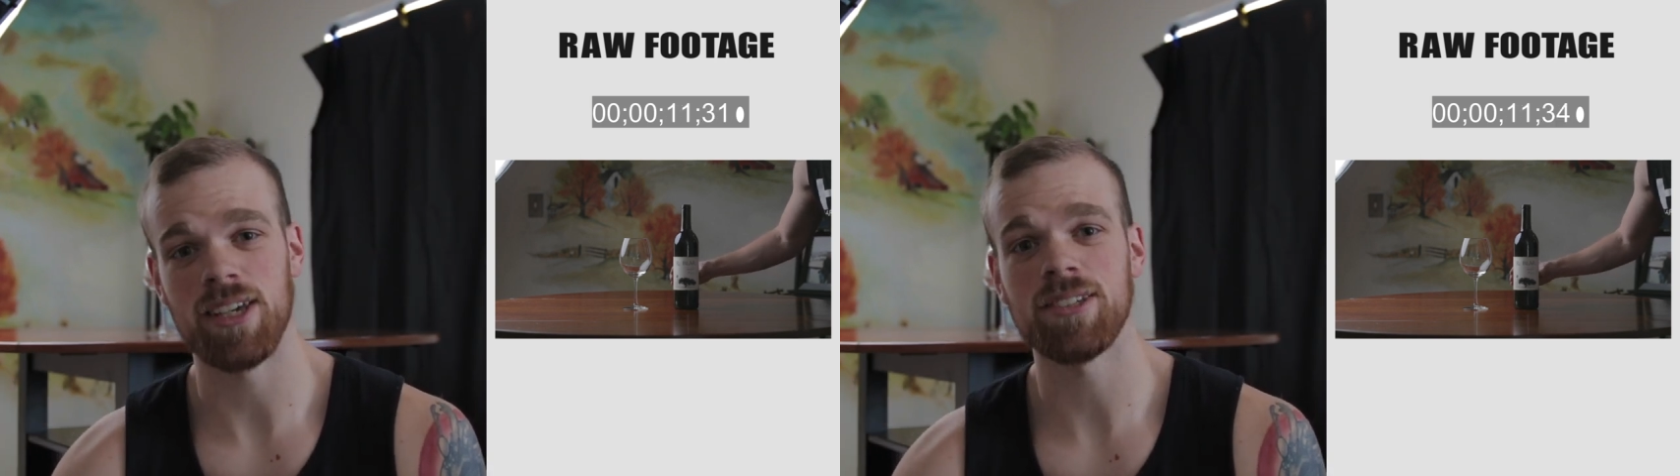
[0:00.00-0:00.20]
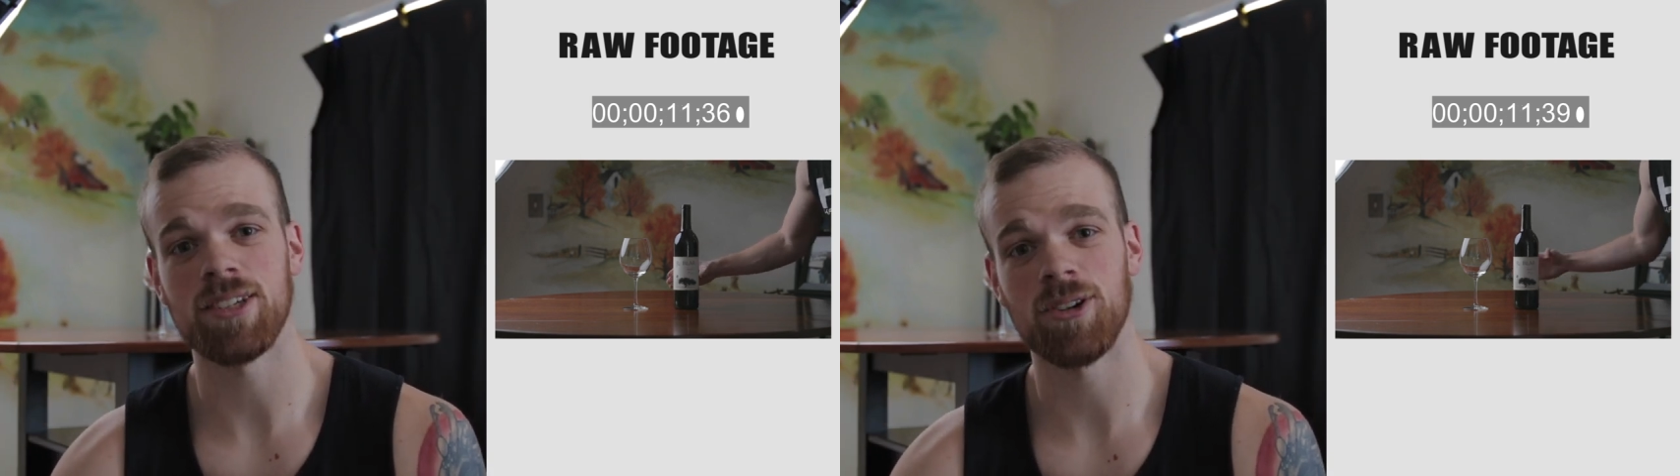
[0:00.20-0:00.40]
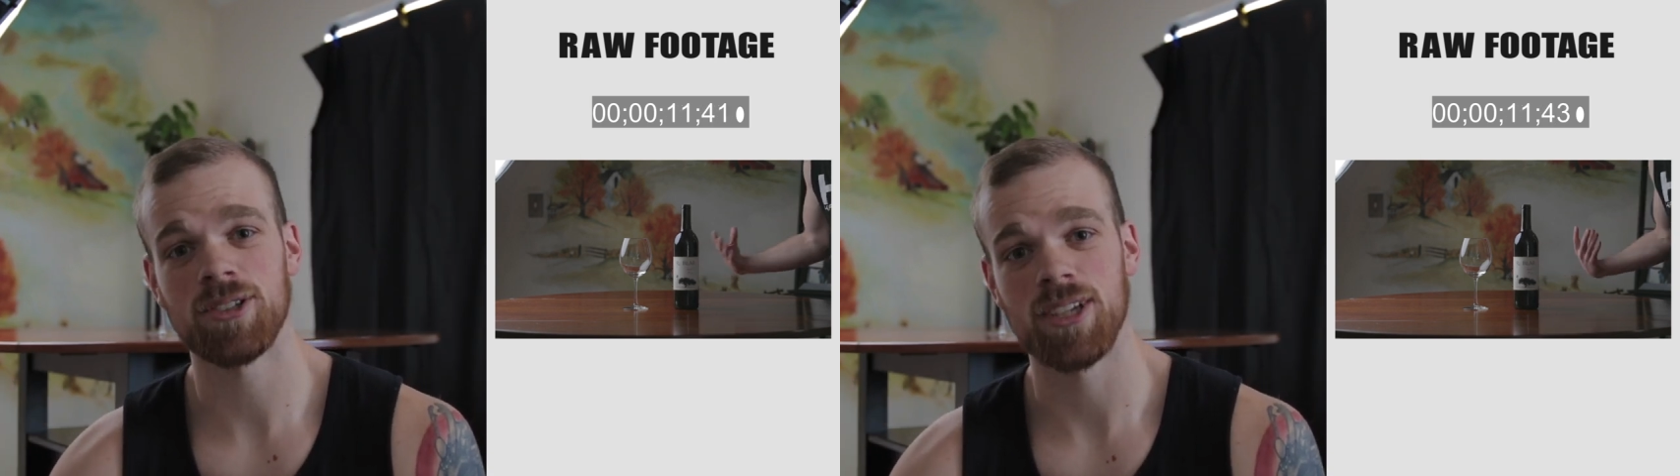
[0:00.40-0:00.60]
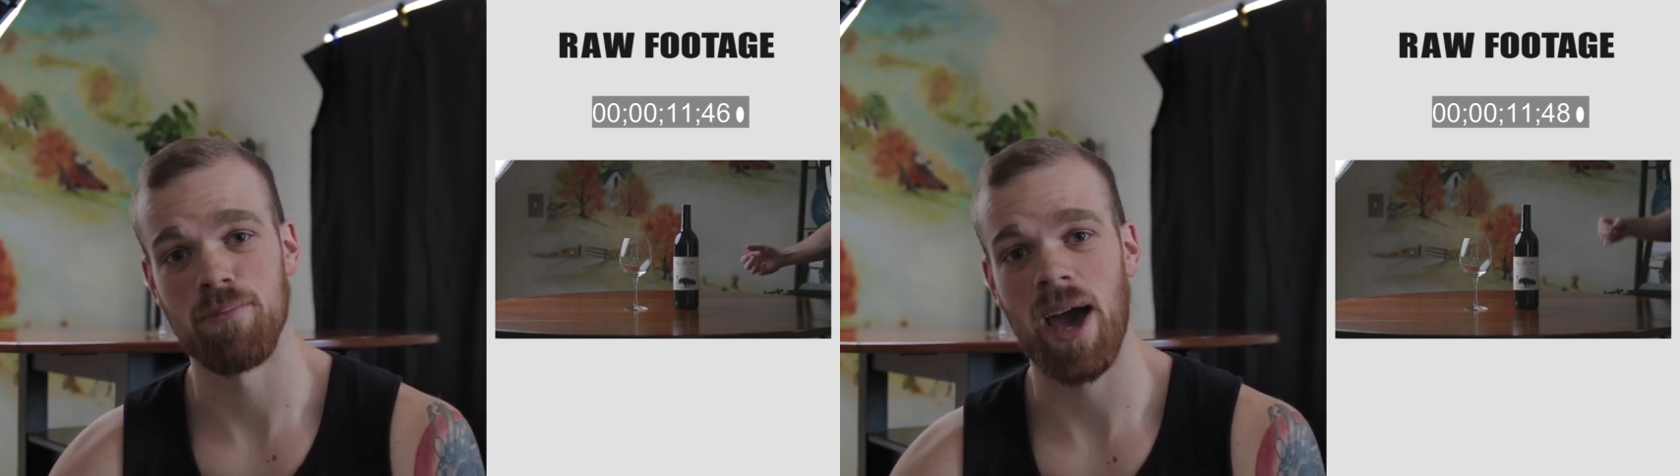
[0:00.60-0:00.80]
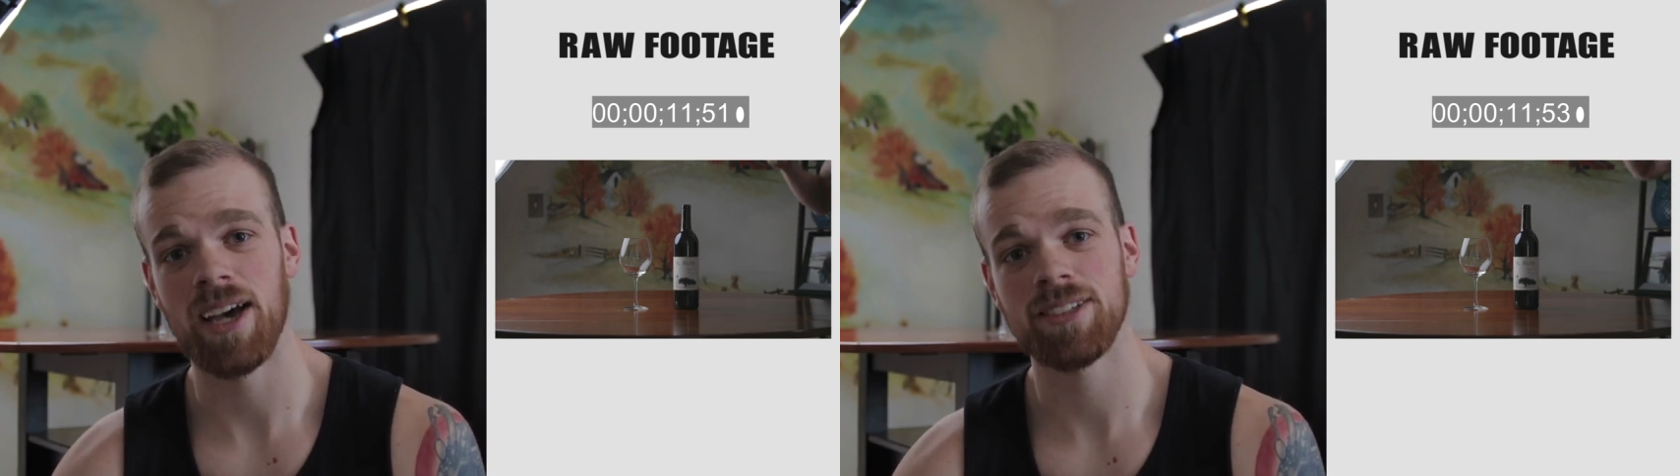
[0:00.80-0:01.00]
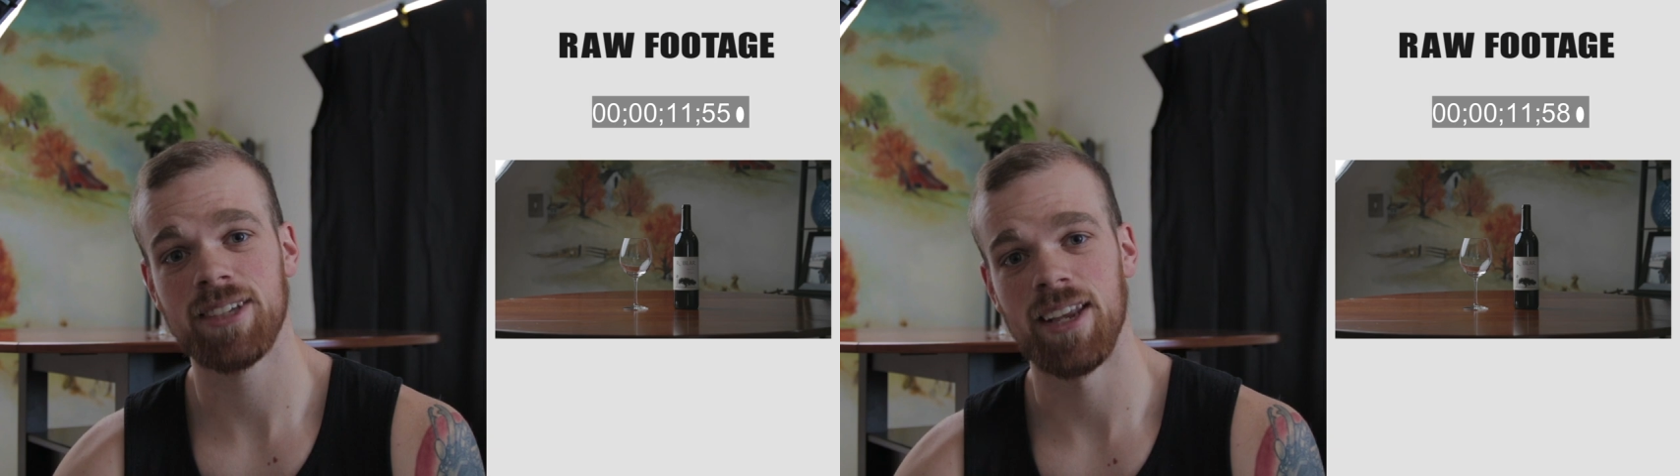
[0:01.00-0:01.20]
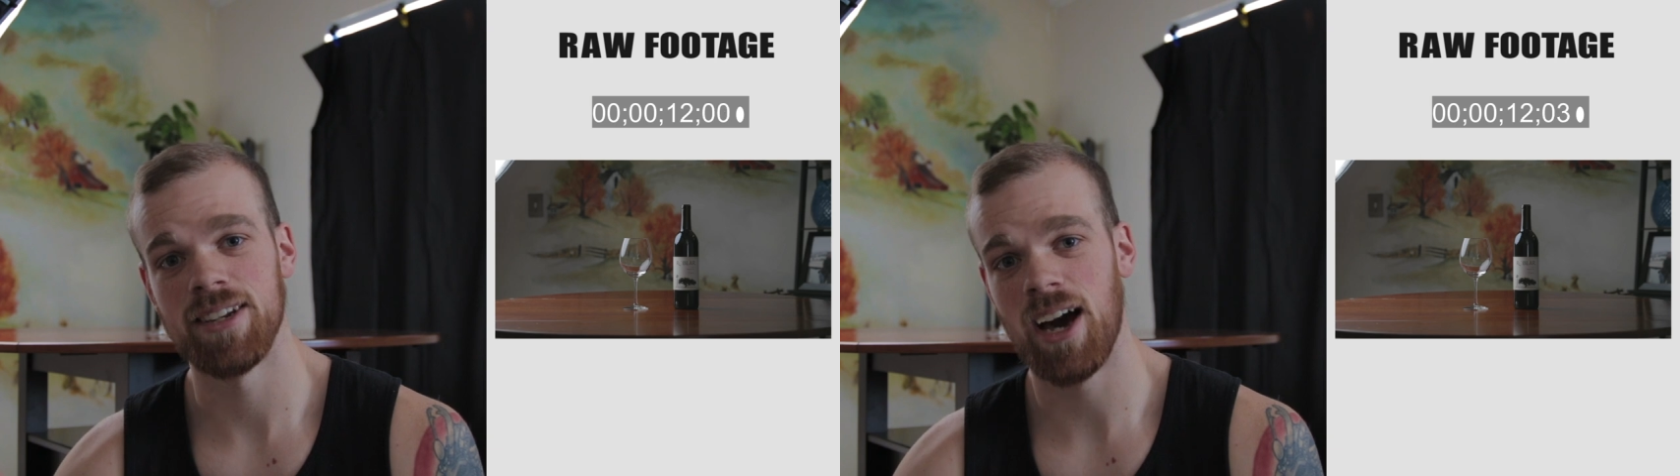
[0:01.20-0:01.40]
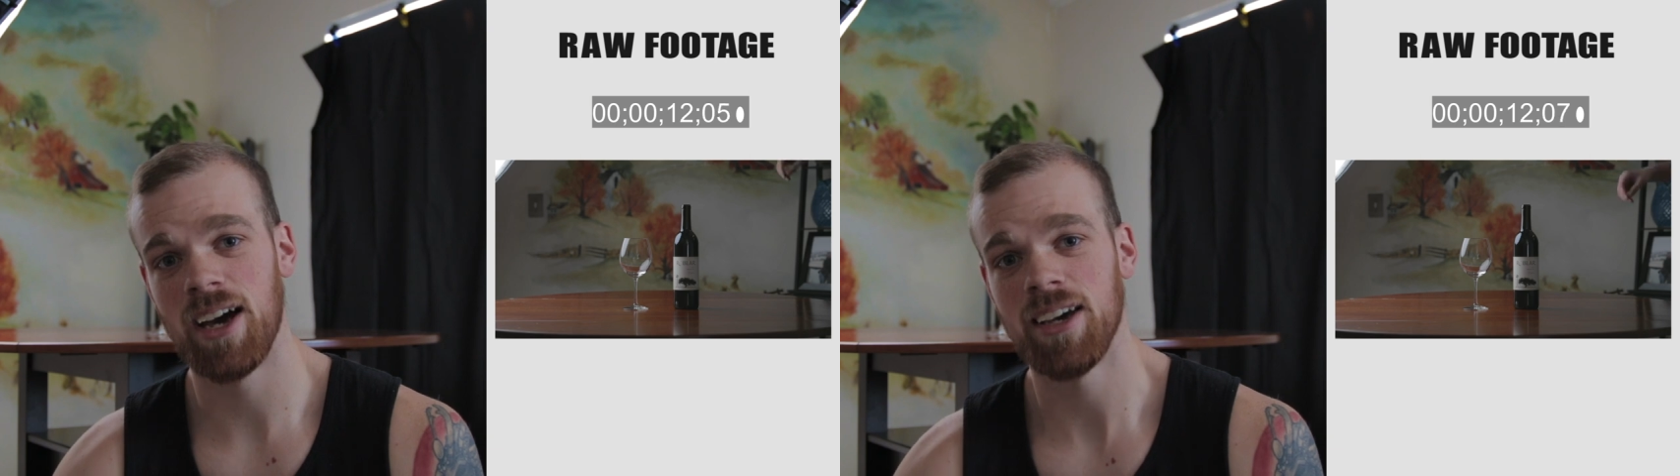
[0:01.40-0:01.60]
easier to mask and
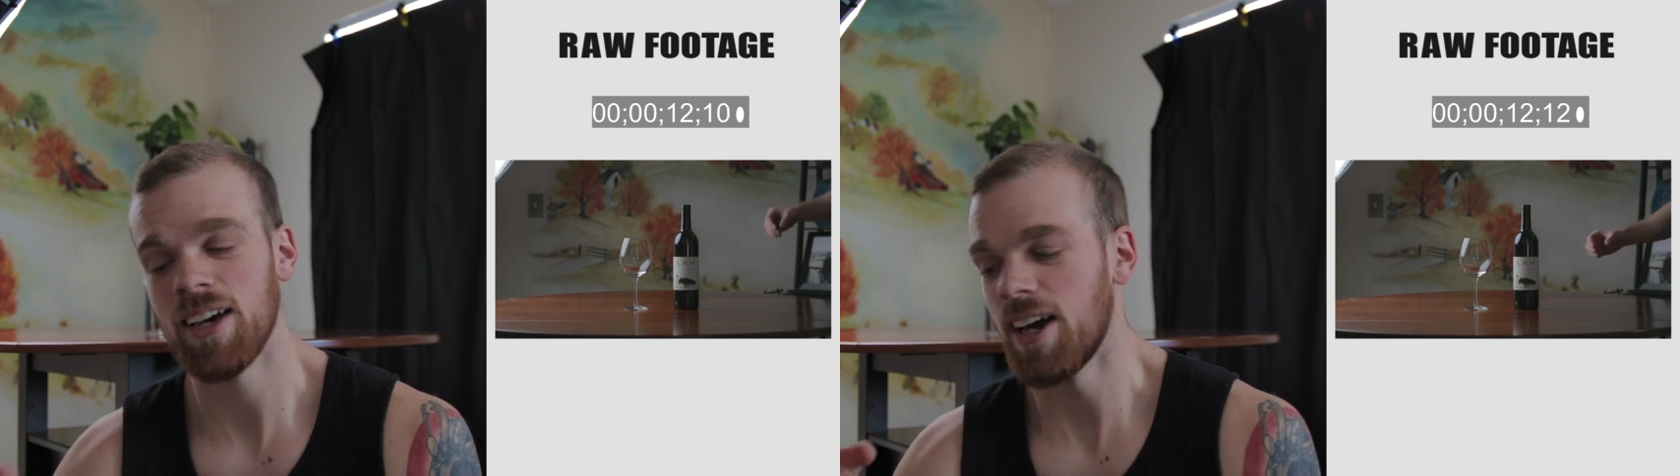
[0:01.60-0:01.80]
not